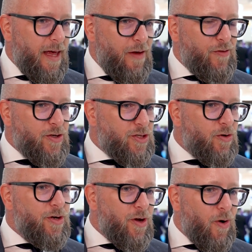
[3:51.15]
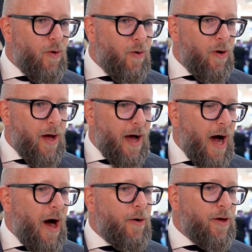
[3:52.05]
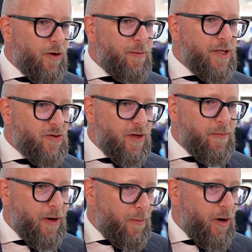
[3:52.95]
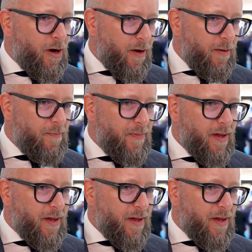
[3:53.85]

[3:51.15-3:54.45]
if you don't know how you're going to be treated by the market?